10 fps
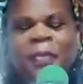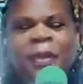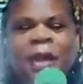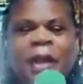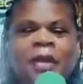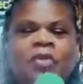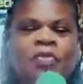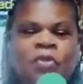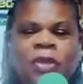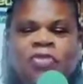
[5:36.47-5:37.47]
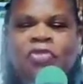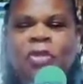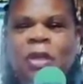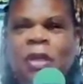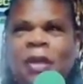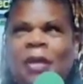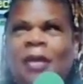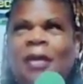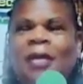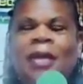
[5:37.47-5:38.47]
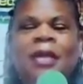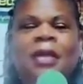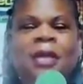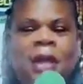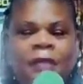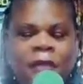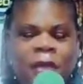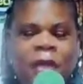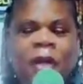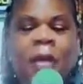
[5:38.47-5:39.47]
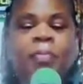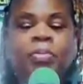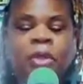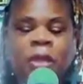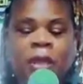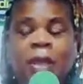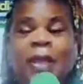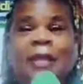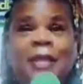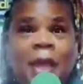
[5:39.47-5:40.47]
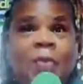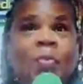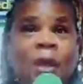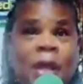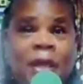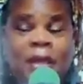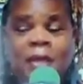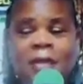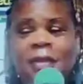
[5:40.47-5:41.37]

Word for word: But I had a rich uh, and loving upbringing in that way.